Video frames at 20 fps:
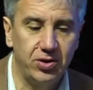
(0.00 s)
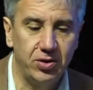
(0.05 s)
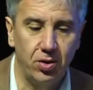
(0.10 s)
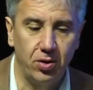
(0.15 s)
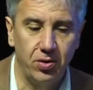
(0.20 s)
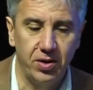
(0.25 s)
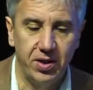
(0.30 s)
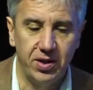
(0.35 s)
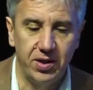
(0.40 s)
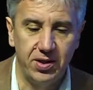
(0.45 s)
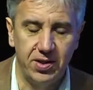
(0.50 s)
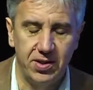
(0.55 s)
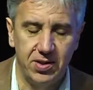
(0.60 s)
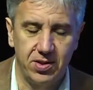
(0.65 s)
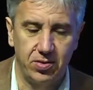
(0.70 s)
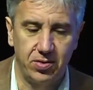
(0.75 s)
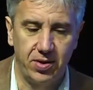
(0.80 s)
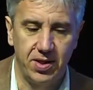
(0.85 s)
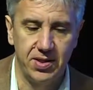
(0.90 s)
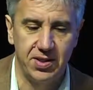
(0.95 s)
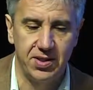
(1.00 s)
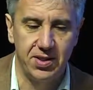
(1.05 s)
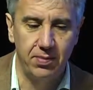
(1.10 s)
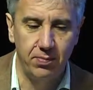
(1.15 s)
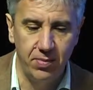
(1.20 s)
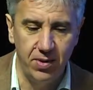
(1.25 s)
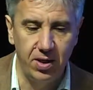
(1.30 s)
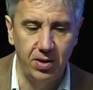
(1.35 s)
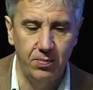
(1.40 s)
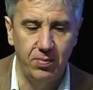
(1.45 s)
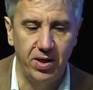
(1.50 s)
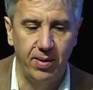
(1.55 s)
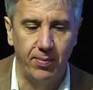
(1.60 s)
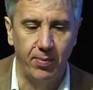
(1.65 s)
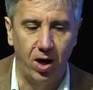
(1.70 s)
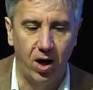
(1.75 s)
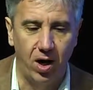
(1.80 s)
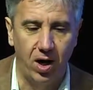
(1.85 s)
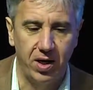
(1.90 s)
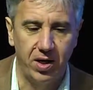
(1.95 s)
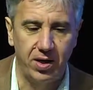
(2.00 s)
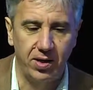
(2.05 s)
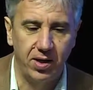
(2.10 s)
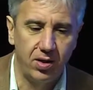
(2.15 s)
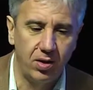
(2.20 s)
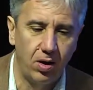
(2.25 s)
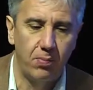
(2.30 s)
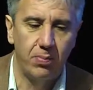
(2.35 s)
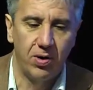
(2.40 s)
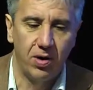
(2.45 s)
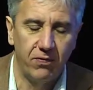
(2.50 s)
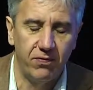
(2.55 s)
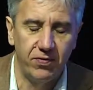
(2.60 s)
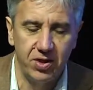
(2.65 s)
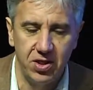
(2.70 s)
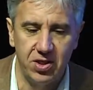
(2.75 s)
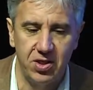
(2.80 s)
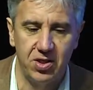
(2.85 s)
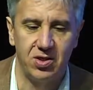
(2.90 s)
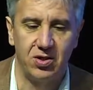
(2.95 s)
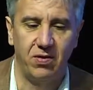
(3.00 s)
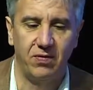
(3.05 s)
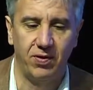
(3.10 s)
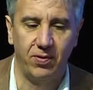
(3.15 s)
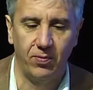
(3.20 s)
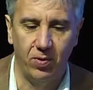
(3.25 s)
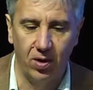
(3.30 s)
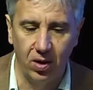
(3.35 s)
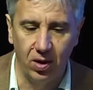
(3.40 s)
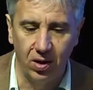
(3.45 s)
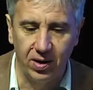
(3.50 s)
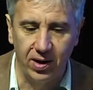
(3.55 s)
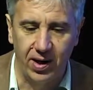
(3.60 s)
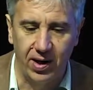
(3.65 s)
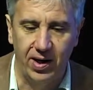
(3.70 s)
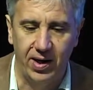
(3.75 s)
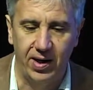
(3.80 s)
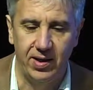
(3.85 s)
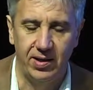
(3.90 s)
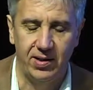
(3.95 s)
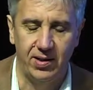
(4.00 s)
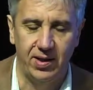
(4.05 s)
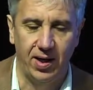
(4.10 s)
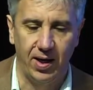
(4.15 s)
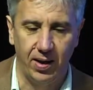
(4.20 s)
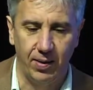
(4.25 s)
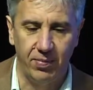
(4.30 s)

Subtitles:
showing is trends in mean BMI in a number of regions of the world, and